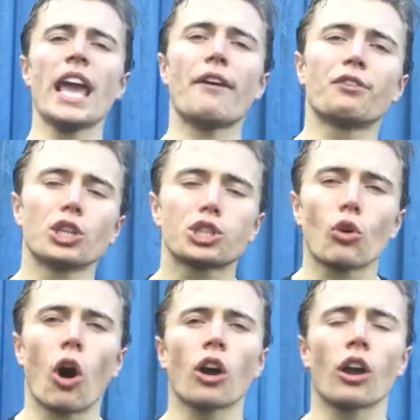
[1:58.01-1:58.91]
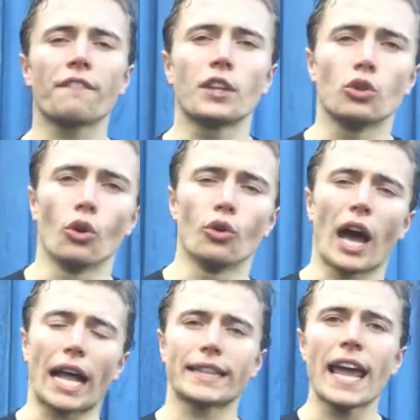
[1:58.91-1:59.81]
If you're strong enough to do
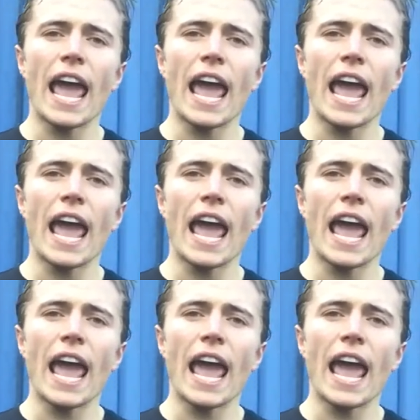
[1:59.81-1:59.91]
that,